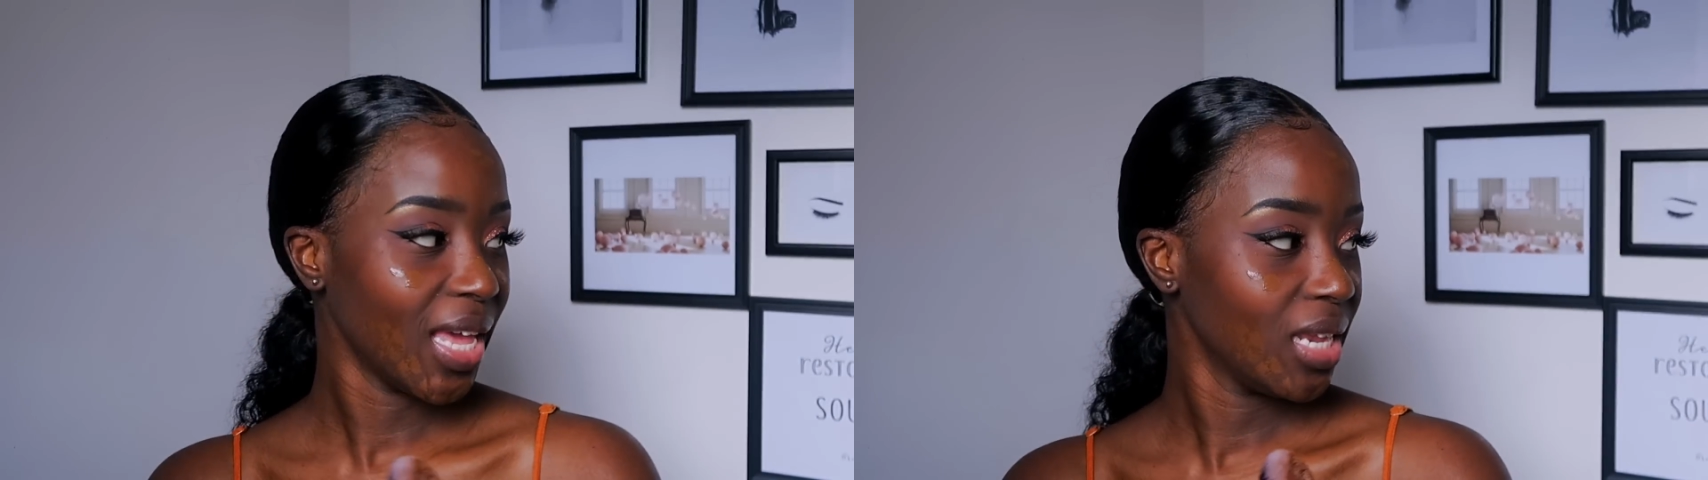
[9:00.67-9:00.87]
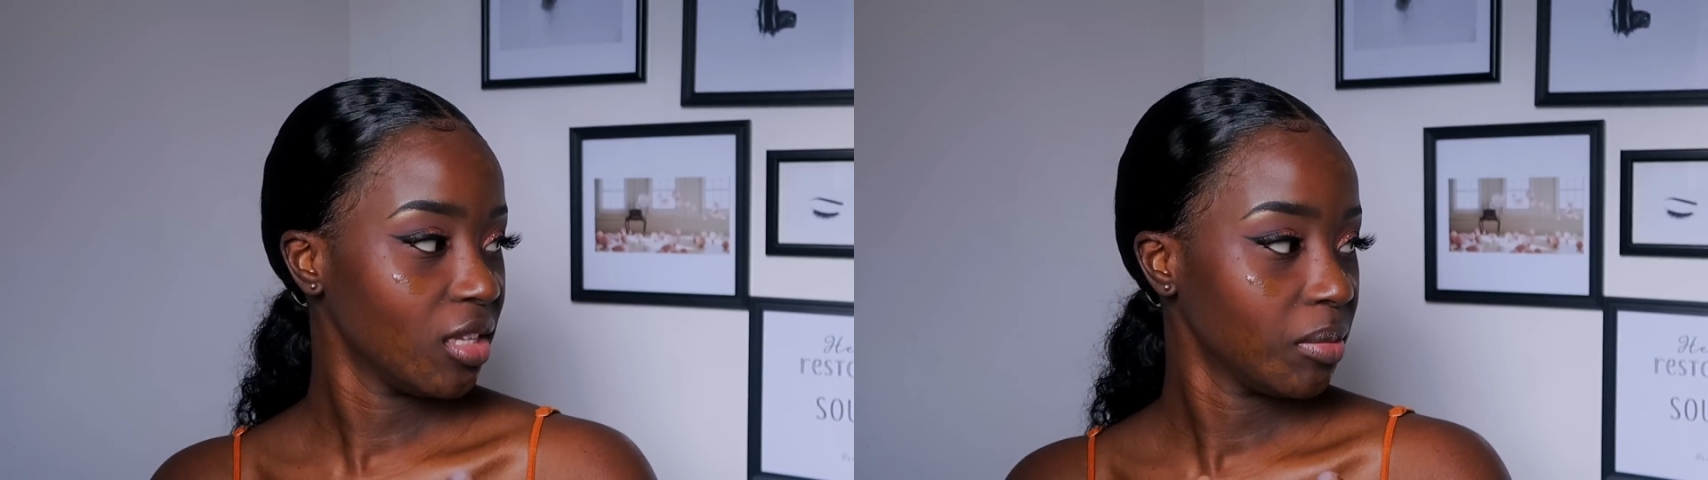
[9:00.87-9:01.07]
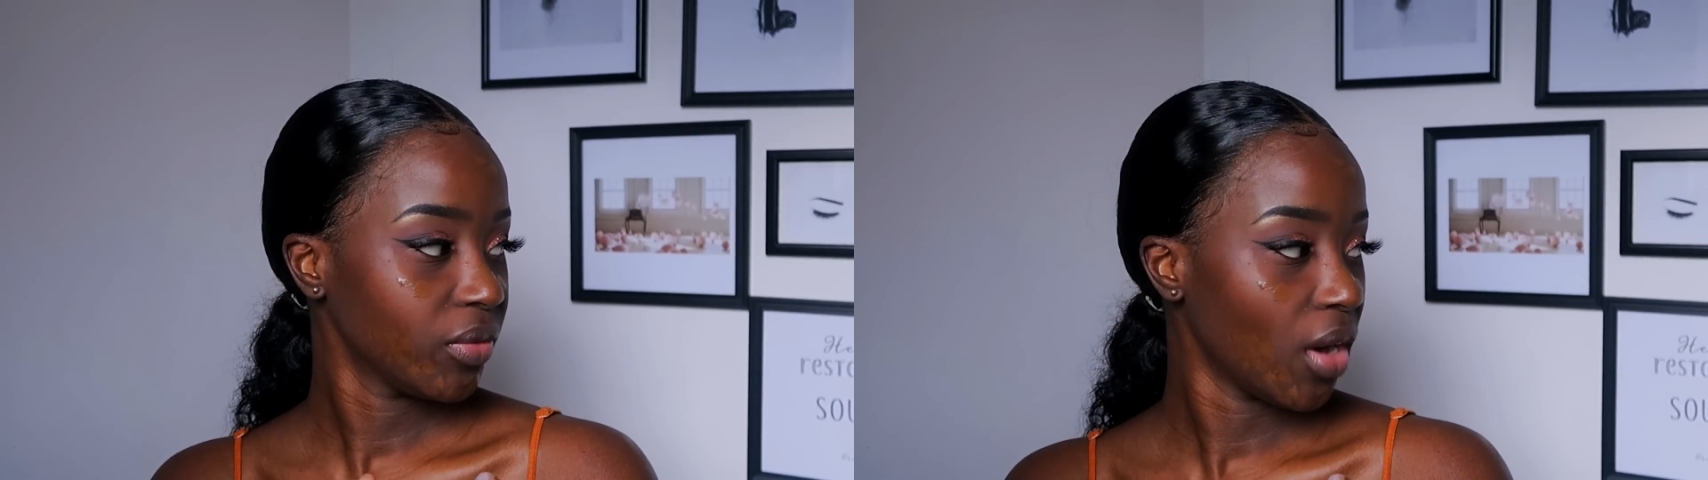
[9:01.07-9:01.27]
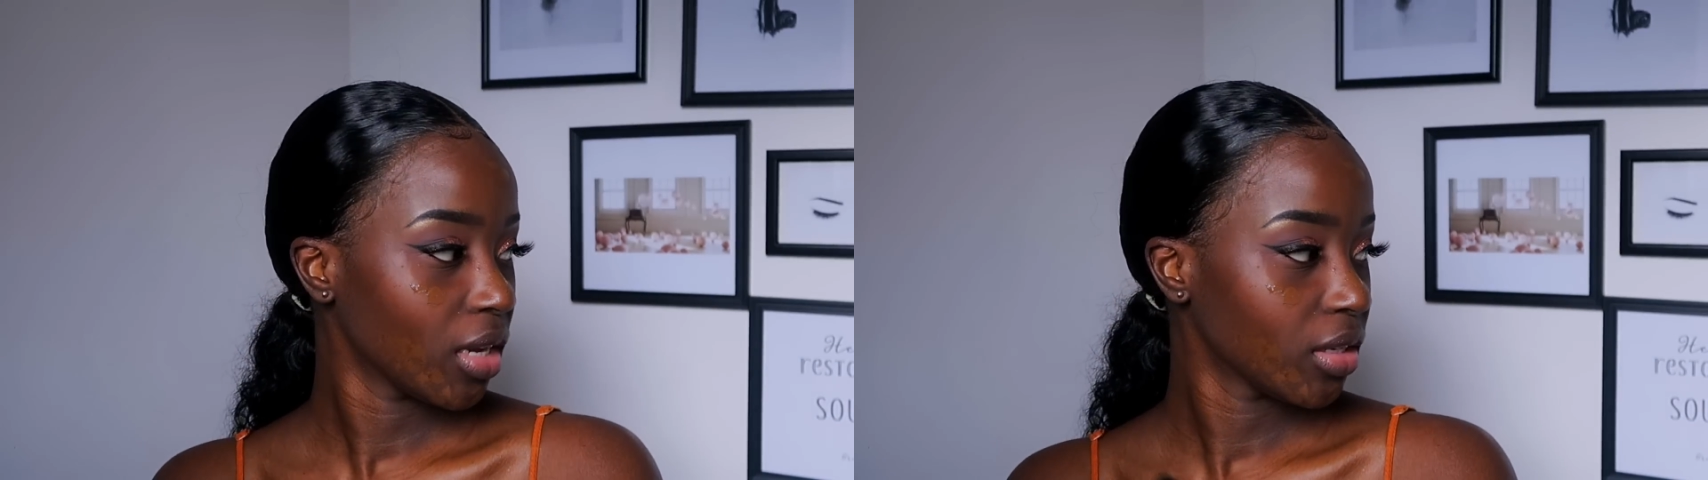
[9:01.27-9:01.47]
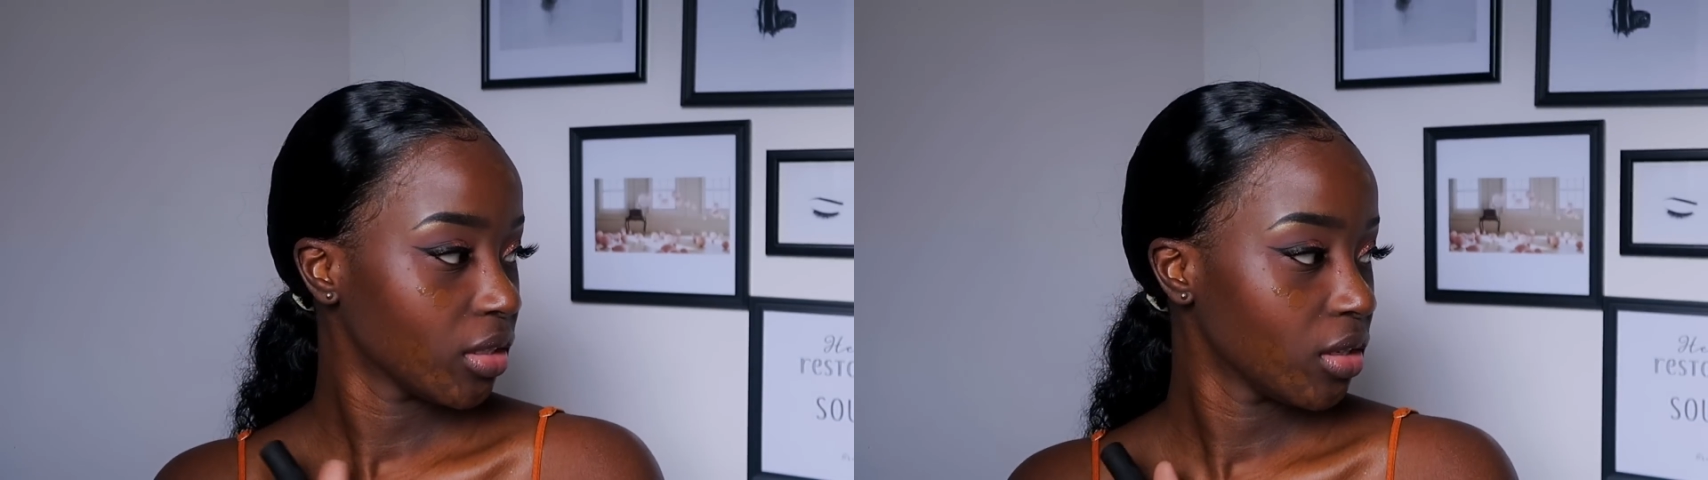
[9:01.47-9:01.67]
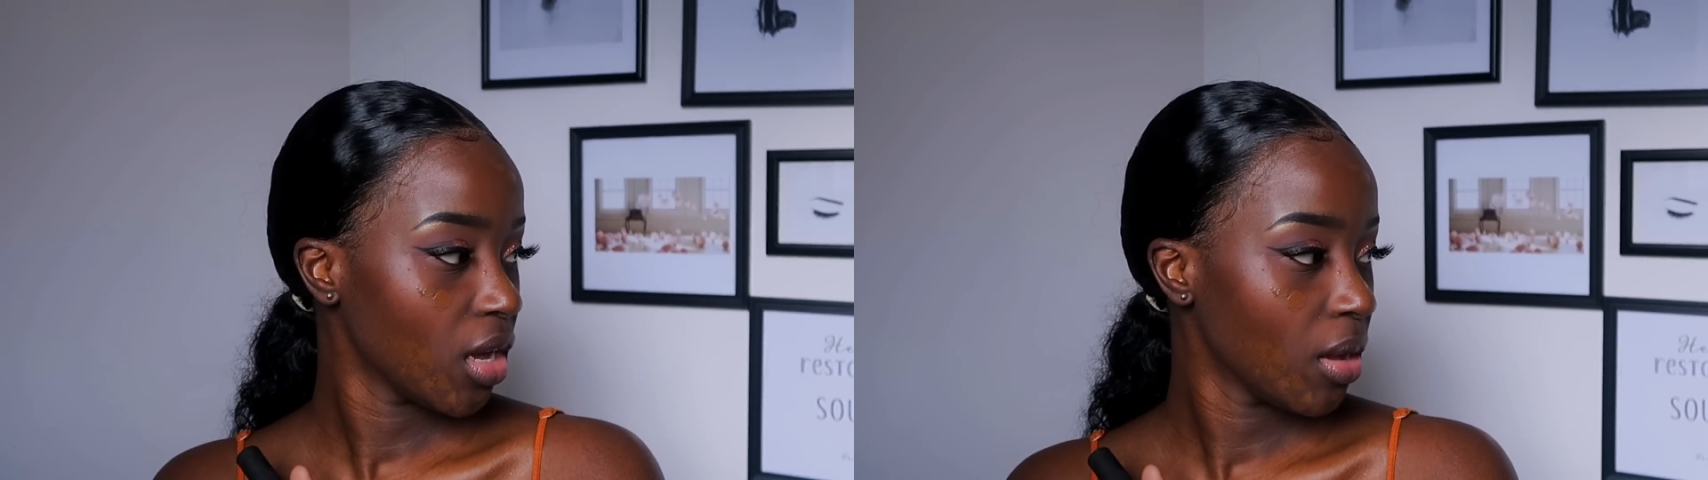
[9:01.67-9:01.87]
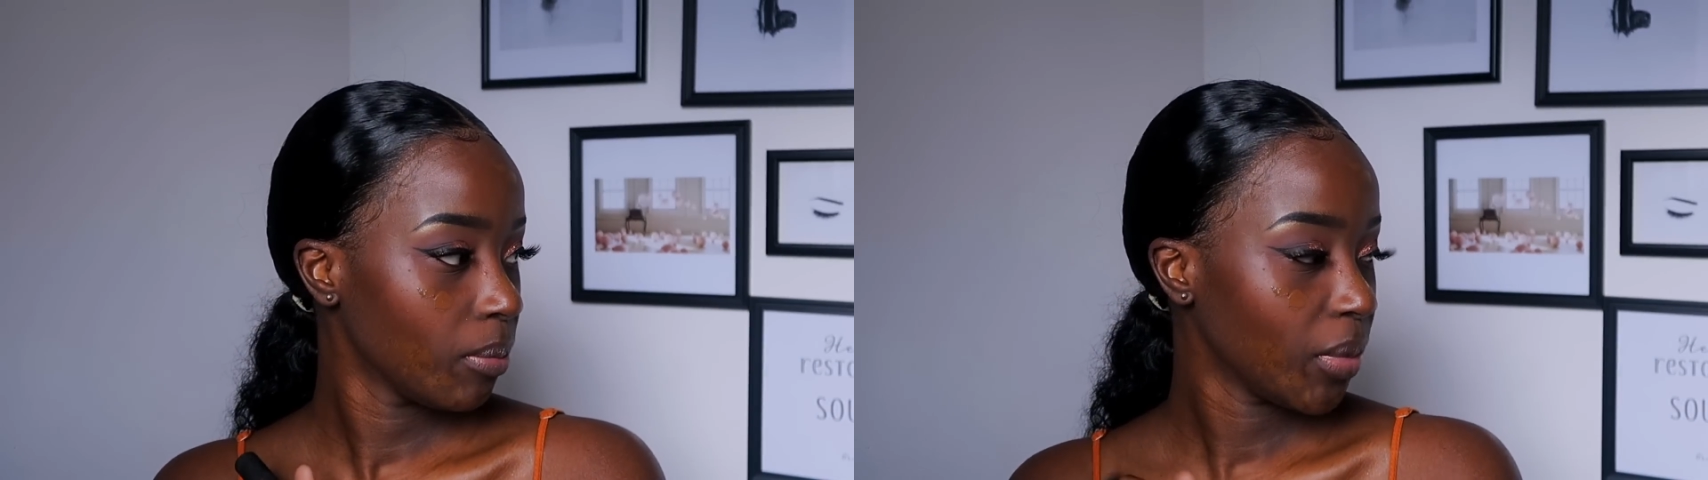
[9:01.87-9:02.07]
that Elizabeth Arden